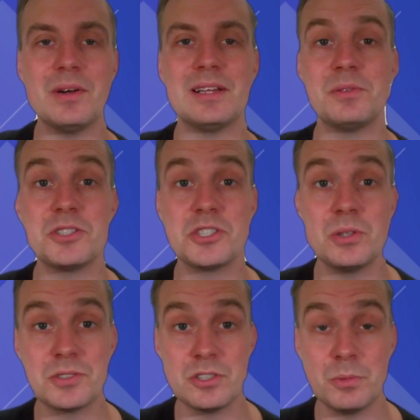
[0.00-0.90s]
I'll do a
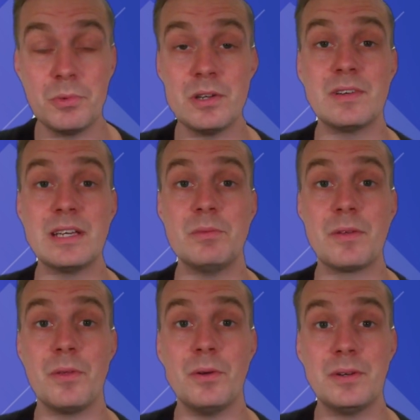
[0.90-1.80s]
short summary of game
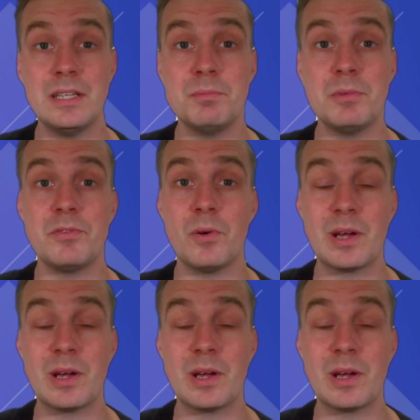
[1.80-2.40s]
week 13 before